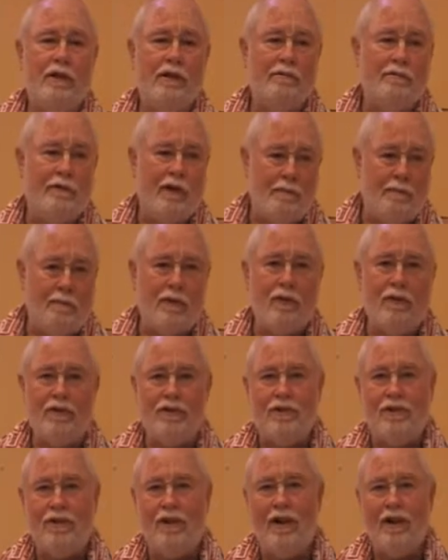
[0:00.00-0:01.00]
give up
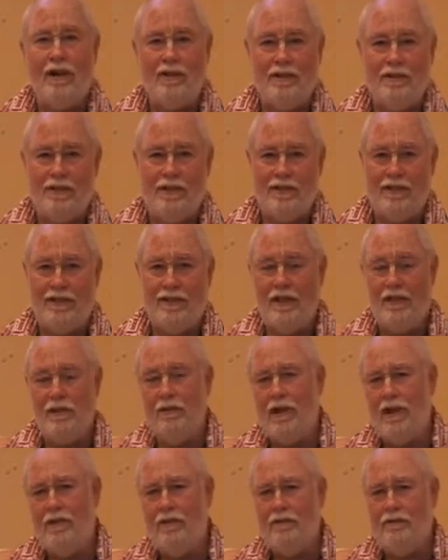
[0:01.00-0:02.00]
Krishna consciousness. They
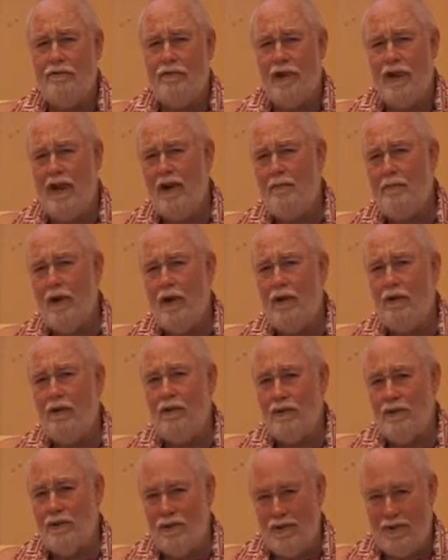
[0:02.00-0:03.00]
tried to forget
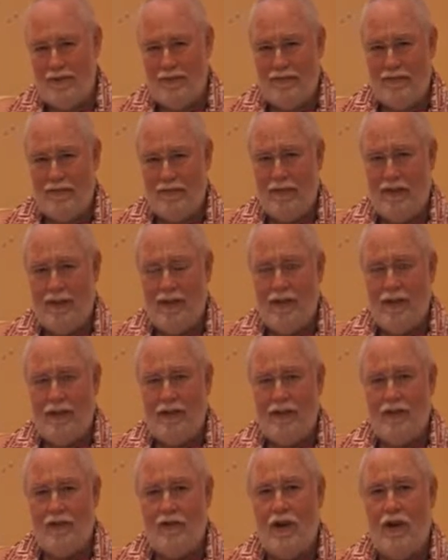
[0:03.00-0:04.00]
about Krishna.
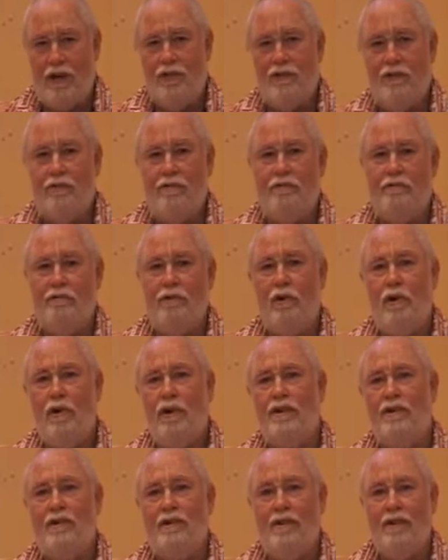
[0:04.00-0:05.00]
They tried to
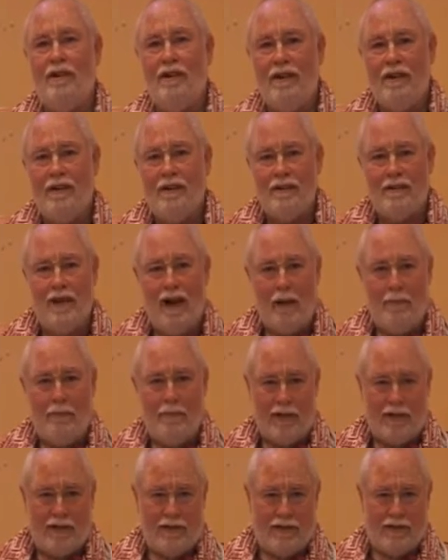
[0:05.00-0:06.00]
avoid
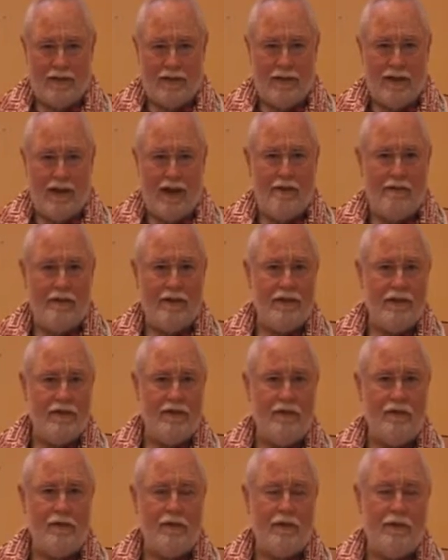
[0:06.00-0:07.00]
topics having
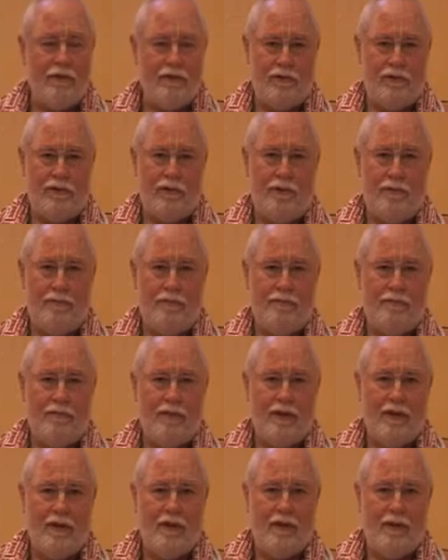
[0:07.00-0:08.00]
to do with Krishna.
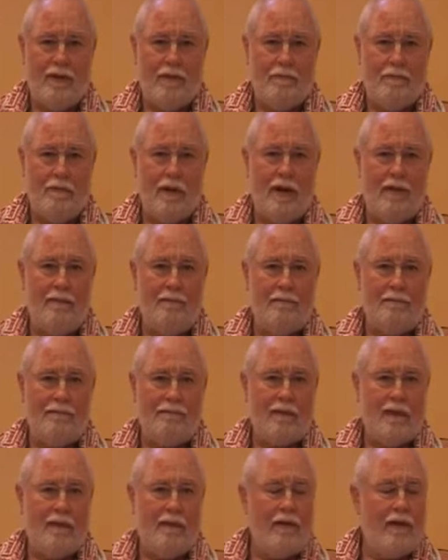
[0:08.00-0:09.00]

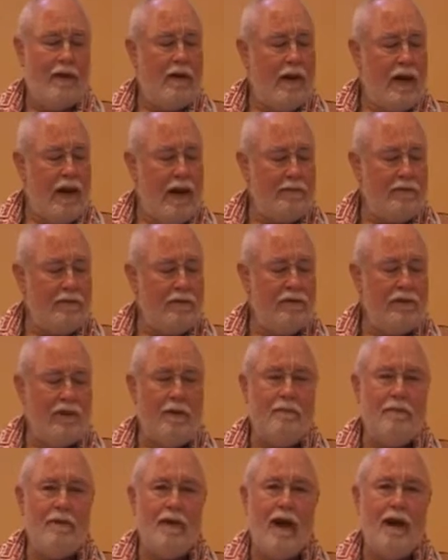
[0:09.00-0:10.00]
But after
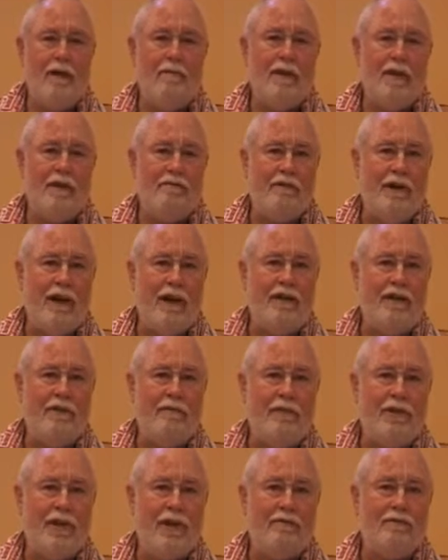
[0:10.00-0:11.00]
some time, they find
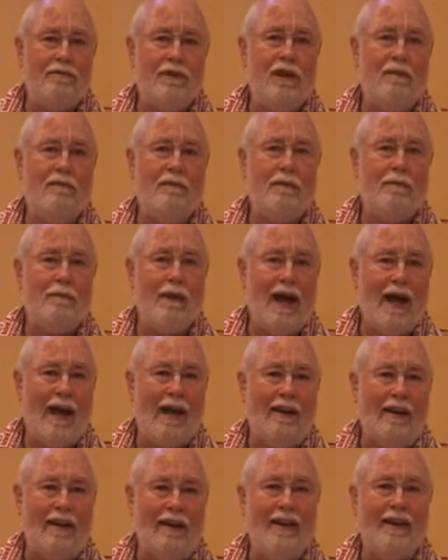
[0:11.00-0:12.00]
themselves coming
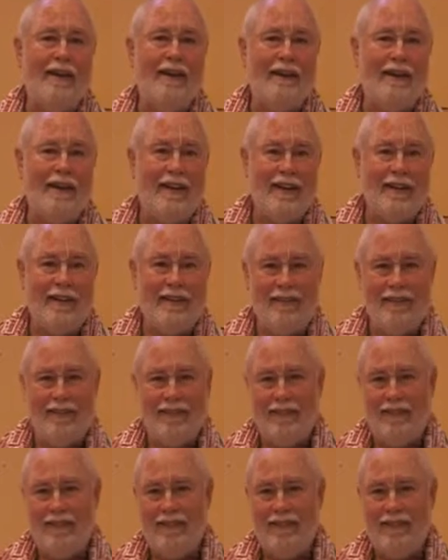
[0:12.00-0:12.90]
back again and again